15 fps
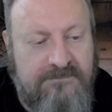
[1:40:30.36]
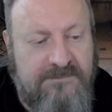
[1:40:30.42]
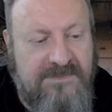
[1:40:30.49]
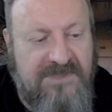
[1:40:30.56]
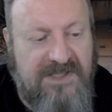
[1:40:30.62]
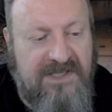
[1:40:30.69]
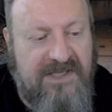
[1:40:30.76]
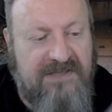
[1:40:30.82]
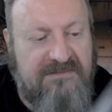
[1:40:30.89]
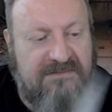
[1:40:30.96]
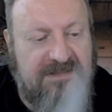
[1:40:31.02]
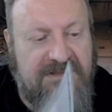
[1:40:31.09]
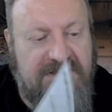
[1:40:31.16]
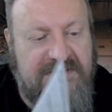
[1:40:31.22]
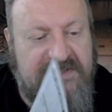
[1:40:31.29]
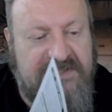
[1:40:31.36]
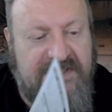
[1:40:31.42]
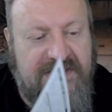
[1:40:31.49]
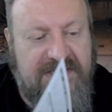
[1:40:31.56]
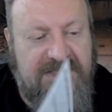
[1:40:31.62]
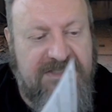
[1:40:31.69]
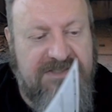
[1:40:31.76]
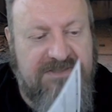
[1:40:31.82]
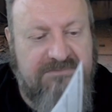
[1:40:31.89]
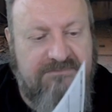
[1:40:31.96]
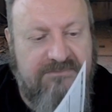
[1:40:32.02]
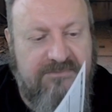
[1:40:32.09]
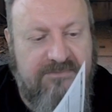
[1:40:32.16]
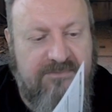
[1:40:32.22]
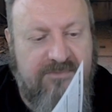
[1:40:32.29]
Again, in this case,
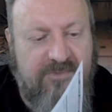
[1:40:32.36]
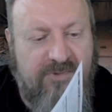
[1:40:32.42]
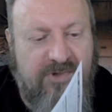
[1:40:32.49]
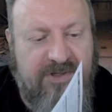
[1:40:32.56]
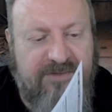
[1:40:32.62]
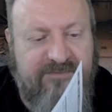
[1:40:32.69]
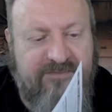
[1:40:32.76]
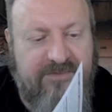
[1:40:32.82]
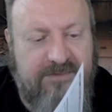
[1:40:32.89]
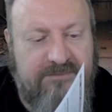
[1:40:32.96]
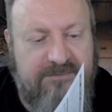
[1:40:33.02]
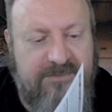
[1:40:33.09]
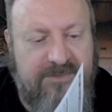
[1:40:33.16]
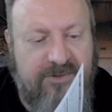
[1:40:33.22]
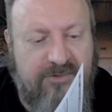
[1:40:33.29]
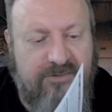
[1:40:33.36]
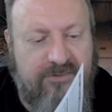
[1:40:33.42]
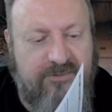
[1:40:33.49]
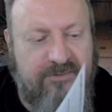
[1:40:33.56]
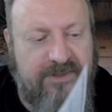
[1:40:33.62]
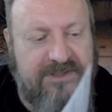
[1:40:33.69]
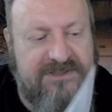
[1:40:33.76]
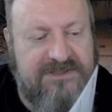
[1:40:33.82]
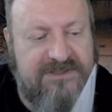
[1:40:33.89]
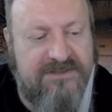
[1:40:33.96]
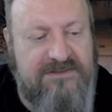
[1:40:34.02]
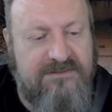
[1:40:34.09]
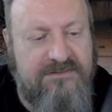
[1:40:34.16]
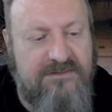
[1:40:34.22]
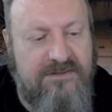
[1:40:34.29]
one from
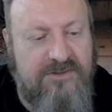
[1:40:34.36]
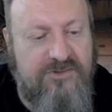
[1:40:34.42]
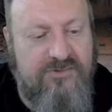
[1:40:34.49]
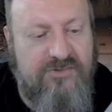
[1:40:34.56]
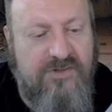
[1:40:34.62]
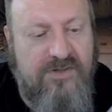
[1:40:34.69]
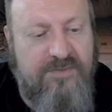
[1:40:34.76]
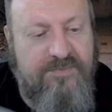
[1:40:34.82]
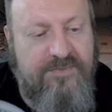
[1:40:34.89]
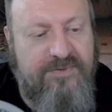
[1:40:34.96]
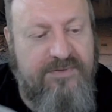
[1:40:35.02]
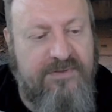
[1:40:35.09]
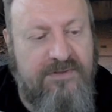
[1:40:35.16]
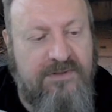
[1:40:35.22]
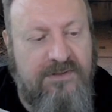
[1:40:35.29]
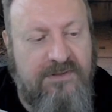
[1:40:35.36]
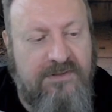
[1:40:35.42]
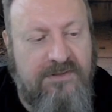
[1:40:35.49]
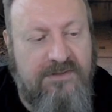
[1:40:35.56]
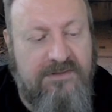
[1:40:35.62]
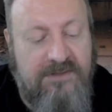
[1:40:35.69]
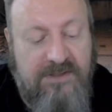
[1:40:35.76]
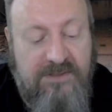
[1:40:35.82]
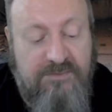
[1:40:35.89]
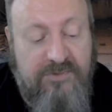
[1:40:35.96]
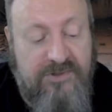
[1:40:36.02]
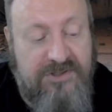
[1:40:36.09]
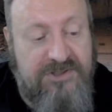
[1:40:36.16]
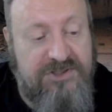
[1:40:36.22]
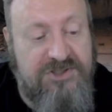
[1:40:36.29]
Northwest Europe, a
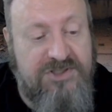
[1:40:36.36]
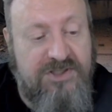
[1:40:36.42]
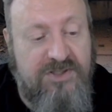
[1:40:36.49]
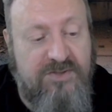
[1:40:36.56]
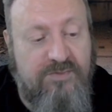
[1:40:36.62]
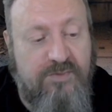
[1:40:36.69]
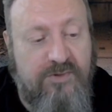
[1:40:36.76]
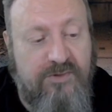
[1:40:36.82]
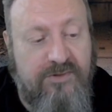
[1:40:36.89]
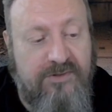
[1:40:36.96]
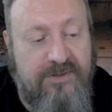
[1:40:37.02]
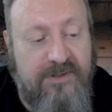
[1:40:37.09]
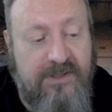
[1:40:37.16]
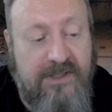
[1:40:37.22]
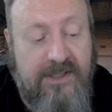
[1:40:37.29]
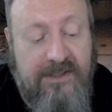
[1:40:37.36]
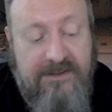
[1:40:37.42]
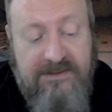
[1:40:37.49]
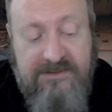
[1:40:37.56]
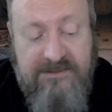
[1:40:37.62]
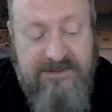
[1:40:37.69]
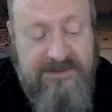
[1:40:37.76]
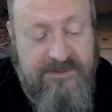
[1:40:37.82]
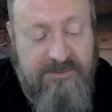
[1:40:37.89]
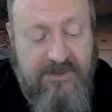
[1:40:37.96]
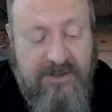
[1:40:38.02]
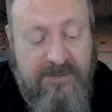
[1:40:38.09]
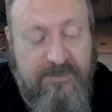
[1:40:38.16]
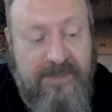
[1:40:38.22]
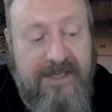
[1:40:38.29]
British airborne, and some
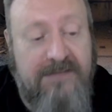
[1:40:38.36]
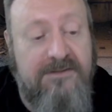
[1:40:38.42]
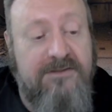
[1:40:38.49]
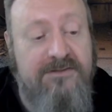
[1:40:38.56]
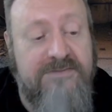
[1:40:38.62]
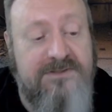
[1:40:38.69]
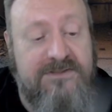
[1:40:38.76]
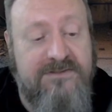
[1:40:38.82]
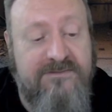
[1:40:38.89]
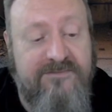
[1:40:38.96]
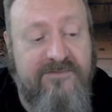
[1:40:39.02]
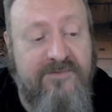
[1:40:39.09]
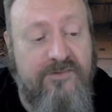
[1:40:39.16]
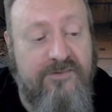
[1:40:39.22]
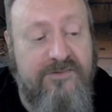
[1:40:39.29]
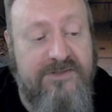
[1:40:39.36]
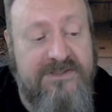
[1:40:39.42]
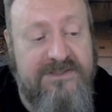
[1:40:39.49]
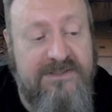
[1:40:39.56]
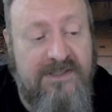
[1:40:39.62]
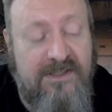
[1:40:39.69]
Commandos, of course.